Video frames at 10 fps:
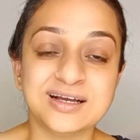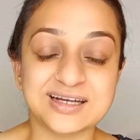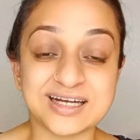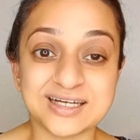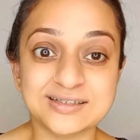
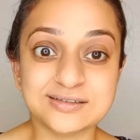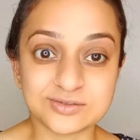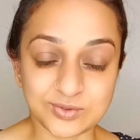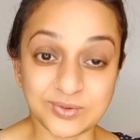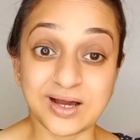And
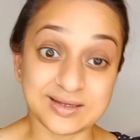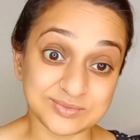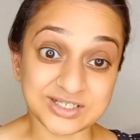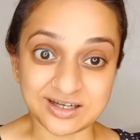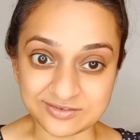though I'm
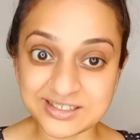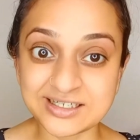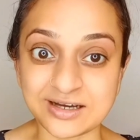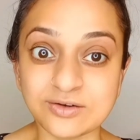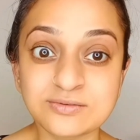recovering
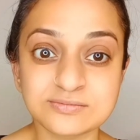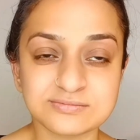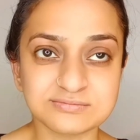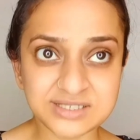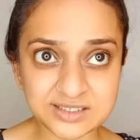now,
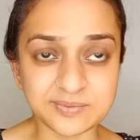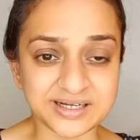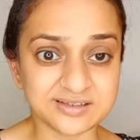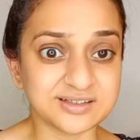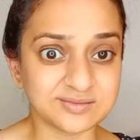bit
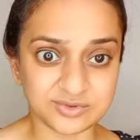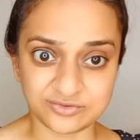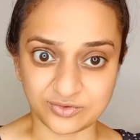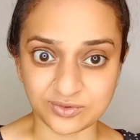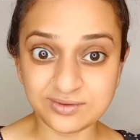better than
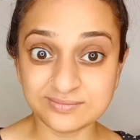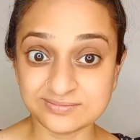before.